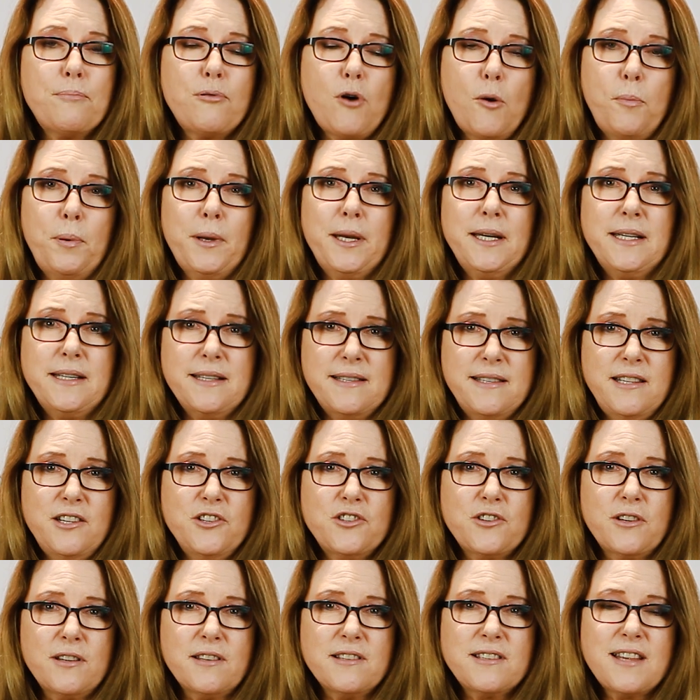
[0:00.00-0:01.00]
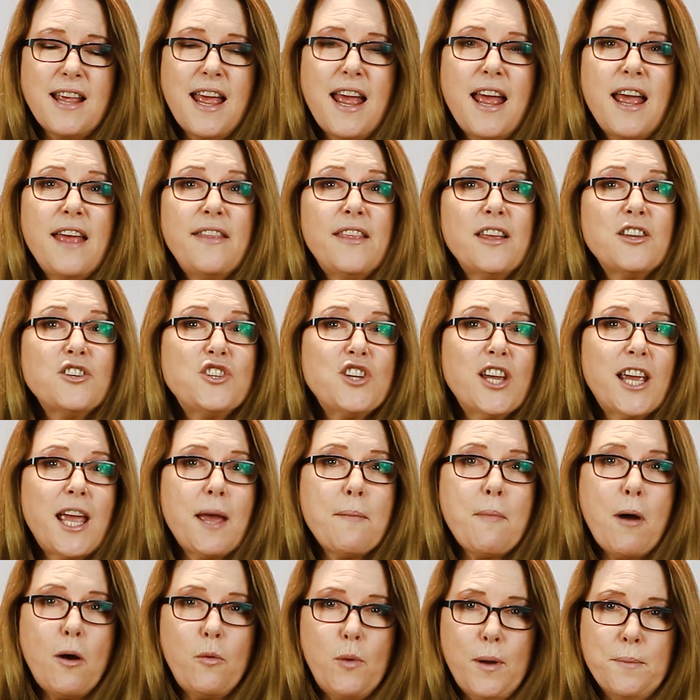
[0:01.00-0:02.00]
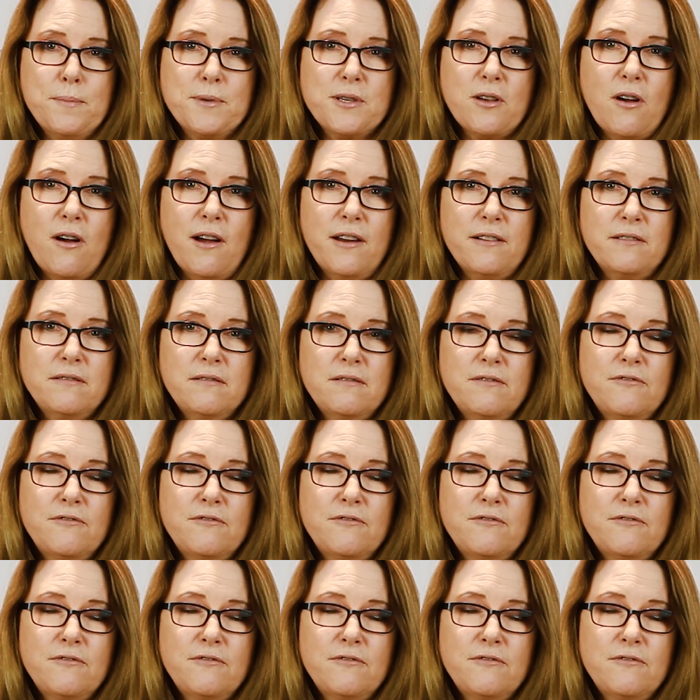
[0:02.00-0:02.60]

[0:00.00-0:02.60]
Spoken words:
property decisions, then check out my website,